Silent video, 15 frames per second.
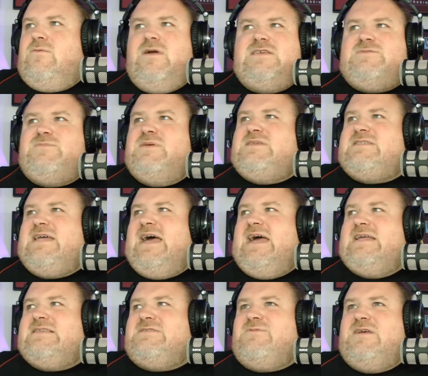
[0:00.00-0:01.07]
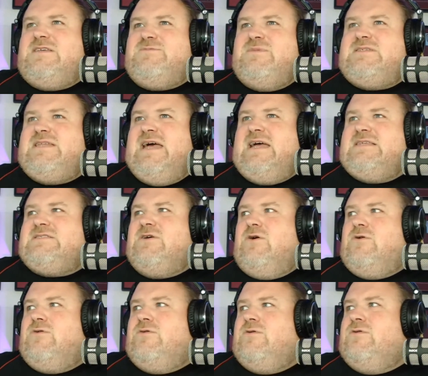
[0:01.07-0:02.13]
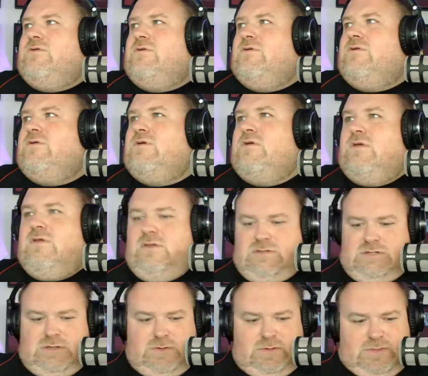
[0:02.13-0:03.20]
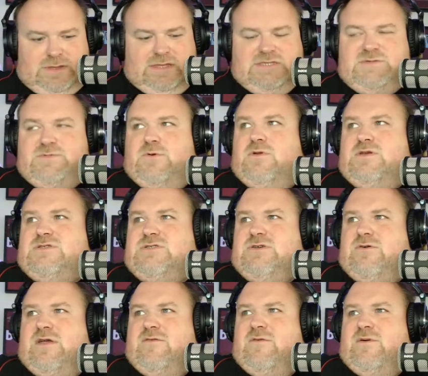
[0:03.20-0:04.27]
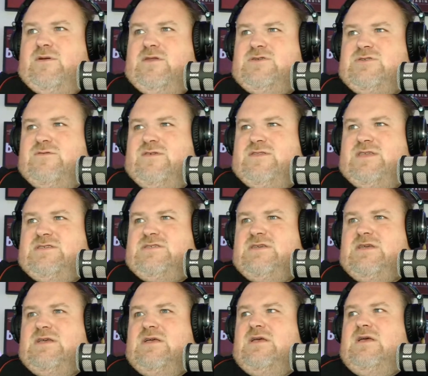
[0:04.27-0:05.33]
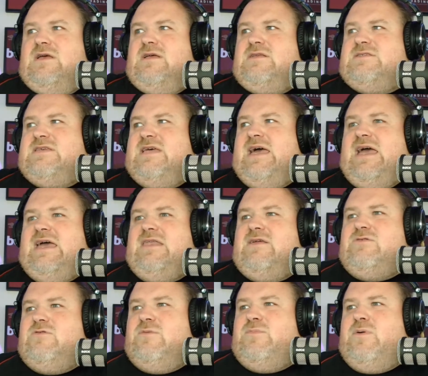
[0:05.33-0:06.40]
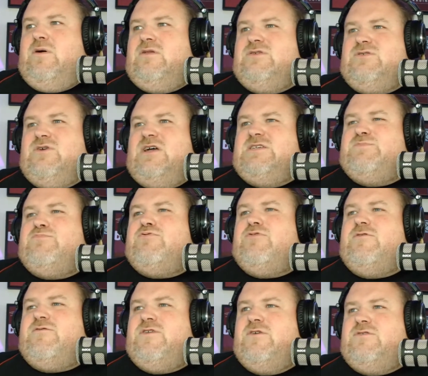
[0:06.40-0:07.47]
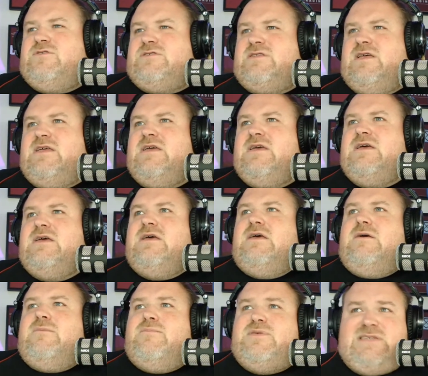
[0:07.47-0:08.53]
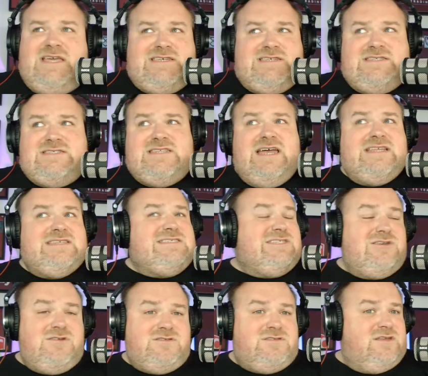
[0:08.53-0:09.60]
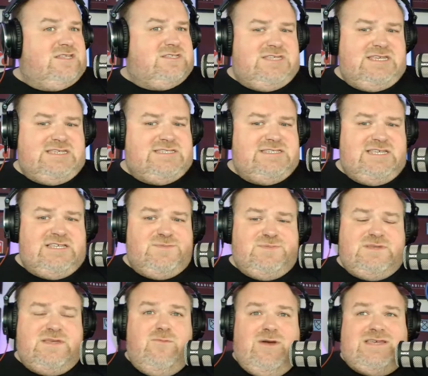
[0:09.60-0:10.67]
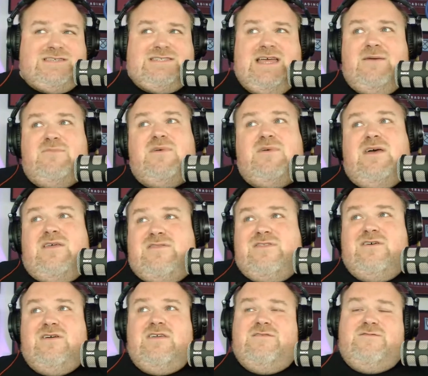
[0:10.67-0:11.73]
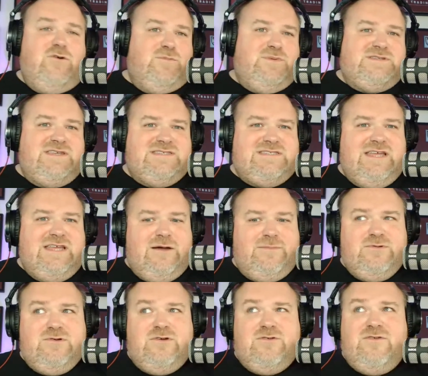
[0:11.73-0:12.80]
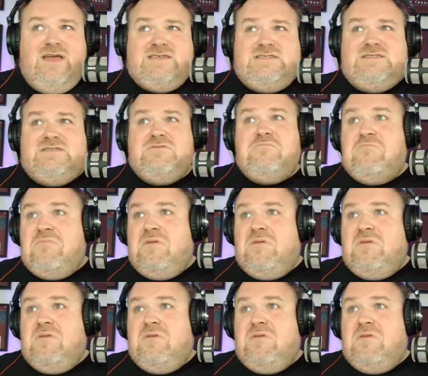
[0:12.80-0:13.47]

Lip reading: Where's my stats? Where's my stats gone? Let me make that smaller. Sorry, everyone. I should have had this to hand. I do apologise profusely. Possession stats, two-thirds, 66% West Ham, 34% Steaua Bucharest.